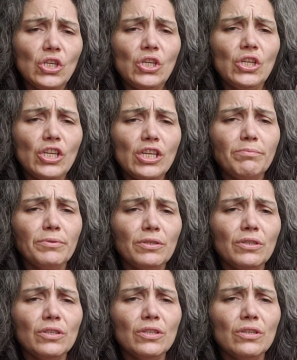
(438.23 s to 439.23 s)
Helping
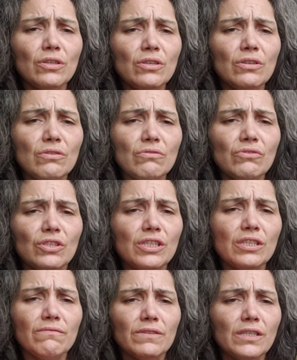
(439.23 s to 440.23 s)
us,
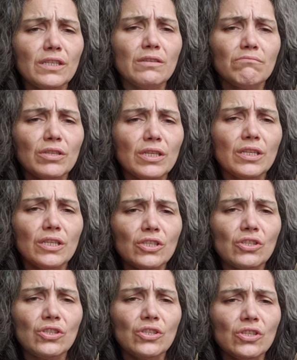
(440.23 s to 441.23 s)
giving them
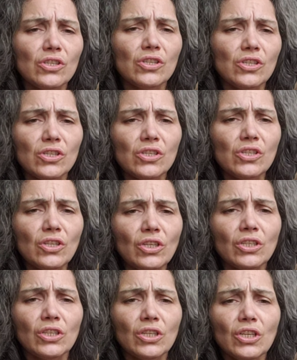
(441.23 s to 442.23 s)

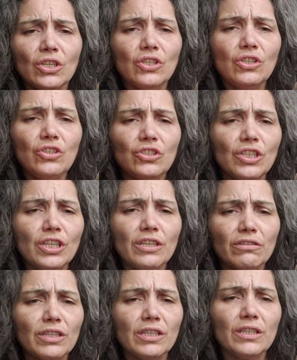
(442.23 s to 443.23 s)
medicine. You're
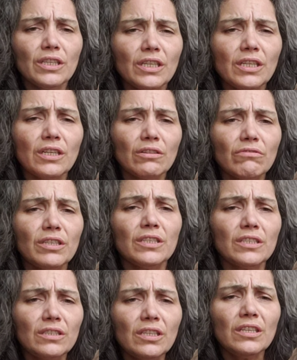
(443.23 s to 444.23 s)
sharing their
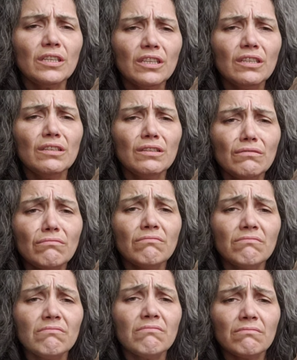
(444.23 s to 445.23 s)

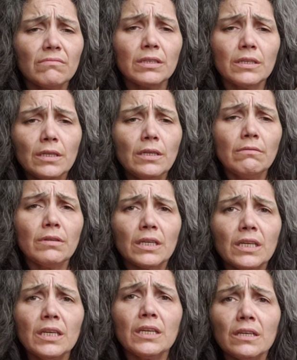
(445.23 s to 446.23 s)
wisdom. We
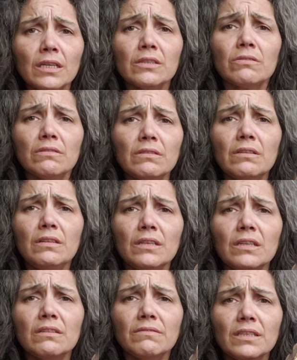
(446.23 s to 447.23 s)
hang on to the
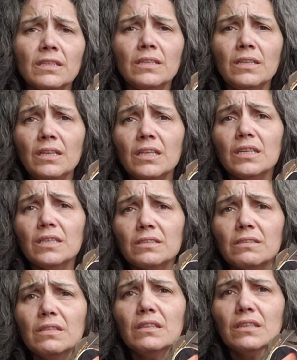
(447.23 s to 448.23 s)
love and the
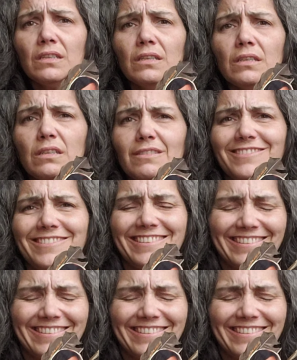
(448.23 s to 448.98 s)
lesson.